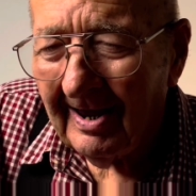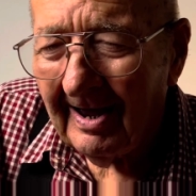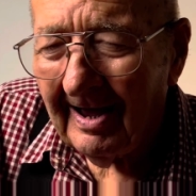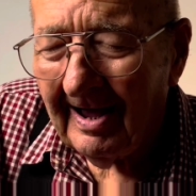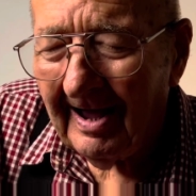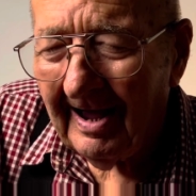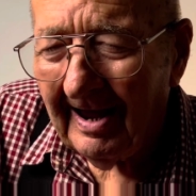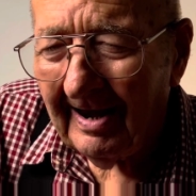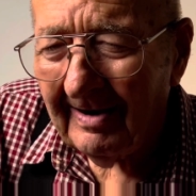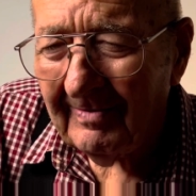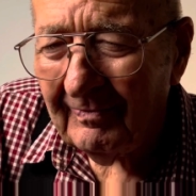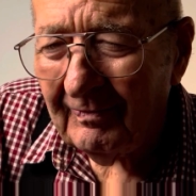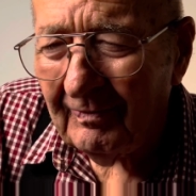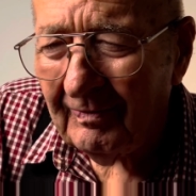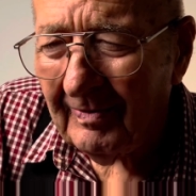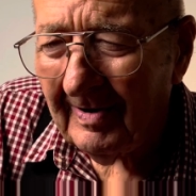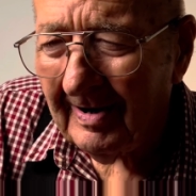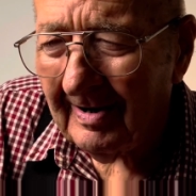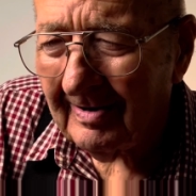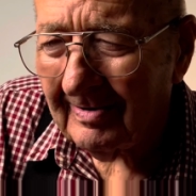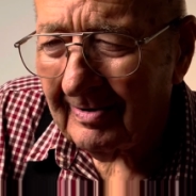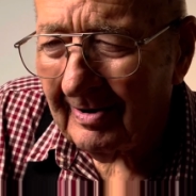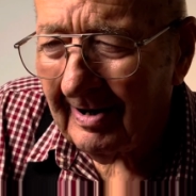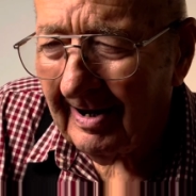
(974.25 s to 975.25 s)
I
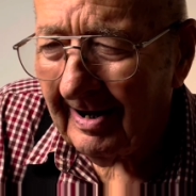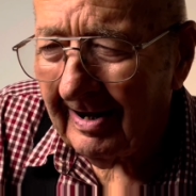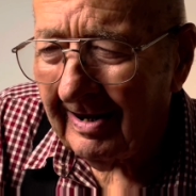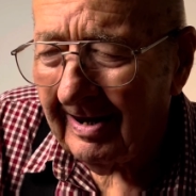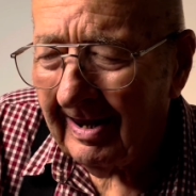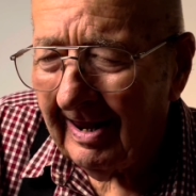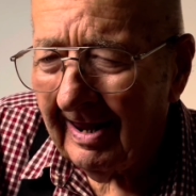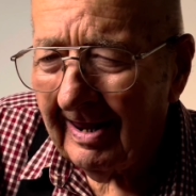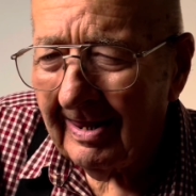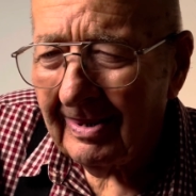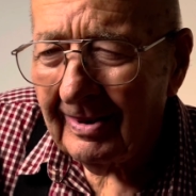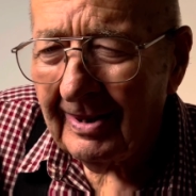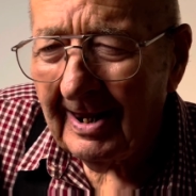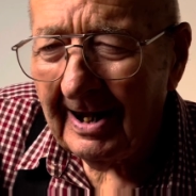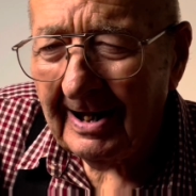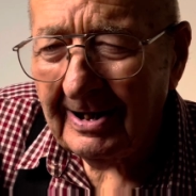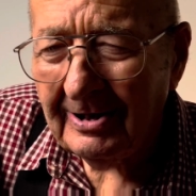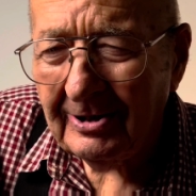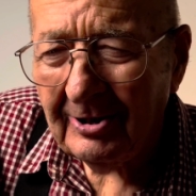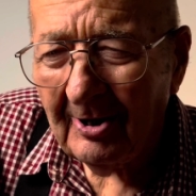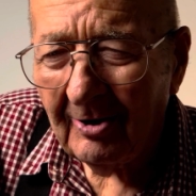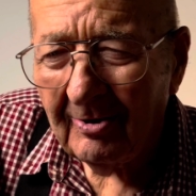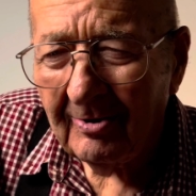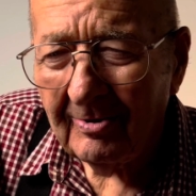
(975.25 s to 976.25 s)
felt like they
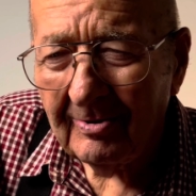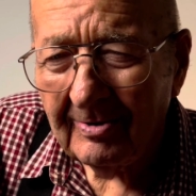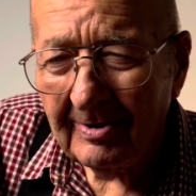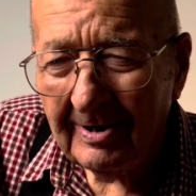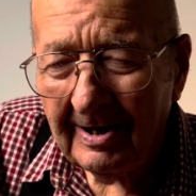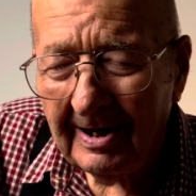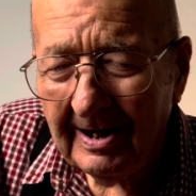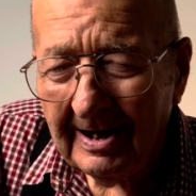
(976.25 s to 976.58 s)
don't